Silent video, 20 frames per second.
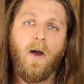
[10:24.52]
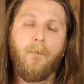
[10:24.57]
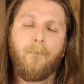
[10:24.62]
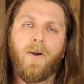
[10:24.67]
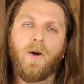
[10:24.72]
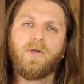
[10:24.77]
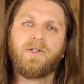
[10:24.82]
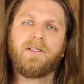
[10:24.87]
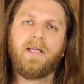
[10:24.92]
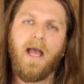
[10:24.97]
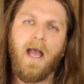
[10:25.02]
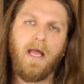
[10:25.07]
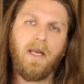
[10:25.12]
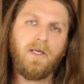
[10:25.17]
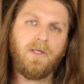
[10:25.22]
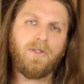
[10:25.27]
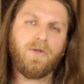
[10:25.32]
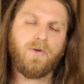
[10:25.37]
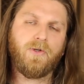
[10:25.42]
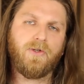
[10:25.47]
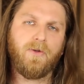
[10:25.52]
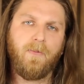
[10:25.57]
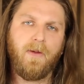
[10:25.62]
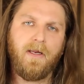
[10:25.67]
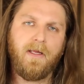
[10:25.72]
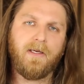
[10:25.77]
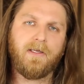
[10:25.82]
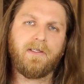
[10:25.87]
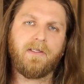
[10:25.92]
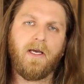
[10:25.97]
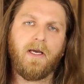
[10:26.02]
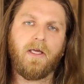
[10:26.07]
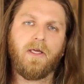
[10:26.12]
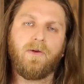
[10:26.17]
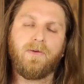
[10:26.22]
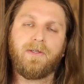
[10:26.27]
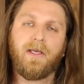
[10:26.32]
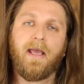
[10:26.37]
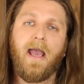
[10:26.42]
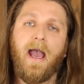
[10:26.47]
post to any social media site
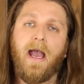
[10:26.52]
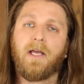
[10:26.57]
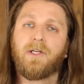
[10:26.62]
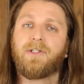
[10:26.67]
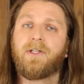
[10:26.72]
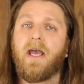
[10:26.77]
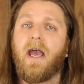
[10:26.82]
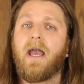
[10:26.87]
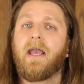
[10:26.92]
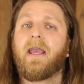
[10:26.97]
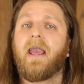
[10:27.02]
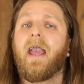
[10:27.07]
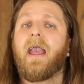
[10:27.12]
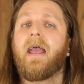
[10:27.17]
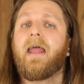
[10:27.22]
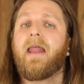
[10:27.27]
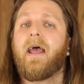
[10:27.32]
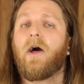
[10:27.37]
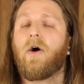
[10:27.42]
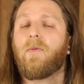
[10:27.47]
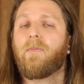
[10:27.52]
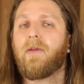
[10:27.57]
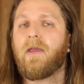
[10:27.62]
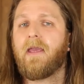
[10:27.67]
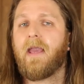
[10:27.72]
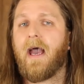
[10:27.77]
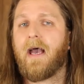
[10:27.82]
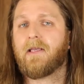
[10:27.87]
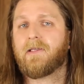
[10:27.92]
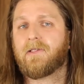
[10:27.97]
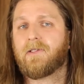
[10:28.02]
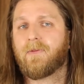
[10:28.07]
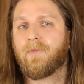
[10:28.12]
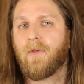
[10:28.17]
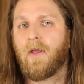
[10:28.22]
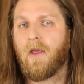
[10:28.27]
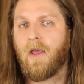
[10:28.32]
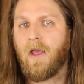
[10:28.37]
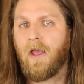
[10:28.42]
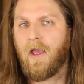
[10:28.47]
using hashtag NLBS
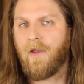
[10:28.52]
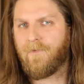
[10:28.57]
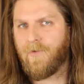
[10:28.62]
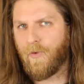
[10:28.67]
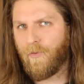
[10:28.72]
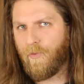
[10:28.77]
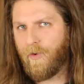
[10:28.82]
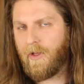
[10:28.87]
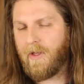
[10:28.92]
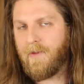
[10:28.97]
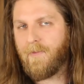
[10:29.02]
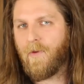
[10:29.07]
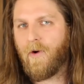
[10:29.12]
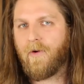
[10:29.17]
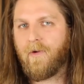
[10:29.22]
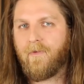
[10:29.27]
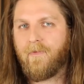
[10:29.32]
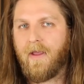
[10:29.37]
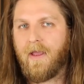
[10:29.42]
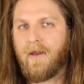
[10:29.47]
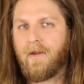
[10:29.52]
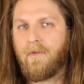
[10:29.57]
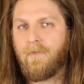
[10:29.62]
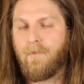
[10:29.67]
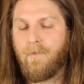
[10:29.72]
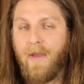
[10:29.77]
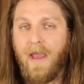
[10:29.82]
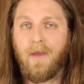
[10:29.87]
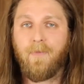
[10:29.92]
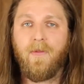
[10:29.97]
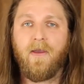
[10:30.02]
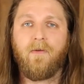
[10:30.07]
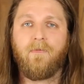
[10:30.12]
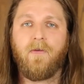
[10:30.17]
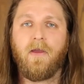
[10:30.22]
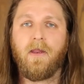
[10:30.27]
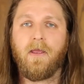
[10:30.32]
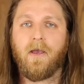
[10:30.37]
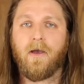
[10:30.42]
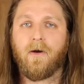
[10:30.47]
if you're really motivated, make me a
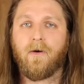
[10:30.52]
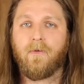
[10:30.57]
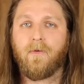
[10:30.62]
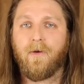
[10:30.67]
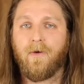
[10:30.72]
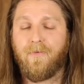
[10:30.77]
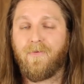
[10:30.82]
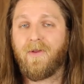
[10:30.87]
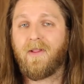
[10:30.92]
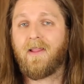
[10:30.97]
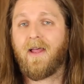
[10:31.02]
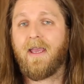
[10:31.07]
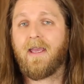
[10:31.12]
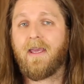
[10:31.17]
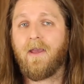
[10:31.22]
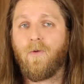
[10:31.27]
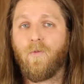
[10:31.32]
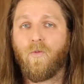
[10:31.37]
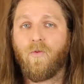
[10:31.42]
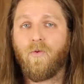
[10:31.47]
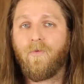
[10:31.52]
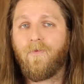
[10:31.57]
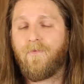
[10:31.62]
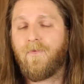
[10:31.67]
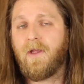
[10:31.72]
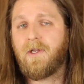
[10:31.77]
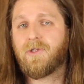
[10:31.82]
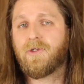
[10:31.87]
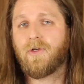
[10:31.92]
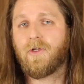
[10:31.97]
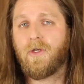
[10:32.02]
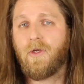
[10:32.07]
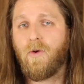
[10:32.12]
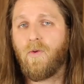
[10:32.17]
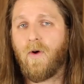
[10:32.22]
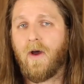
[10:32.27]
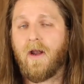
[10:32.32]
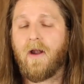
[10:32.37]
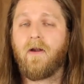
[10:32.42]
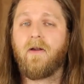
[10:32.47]
video. If we like it, we'll feature
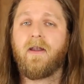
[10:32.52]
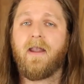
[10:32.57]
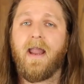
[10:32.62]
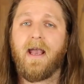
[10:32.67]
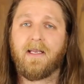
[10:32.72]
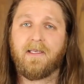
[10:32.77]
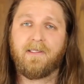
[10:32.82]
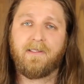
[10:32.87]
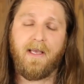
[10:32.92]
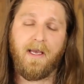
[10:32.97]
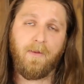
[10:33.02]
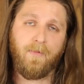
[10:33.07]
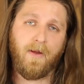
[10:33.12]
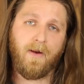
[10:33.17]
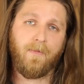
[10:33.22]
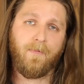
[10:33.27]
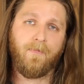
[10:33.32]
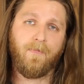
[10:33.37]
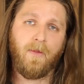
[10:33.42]
you on our next segment.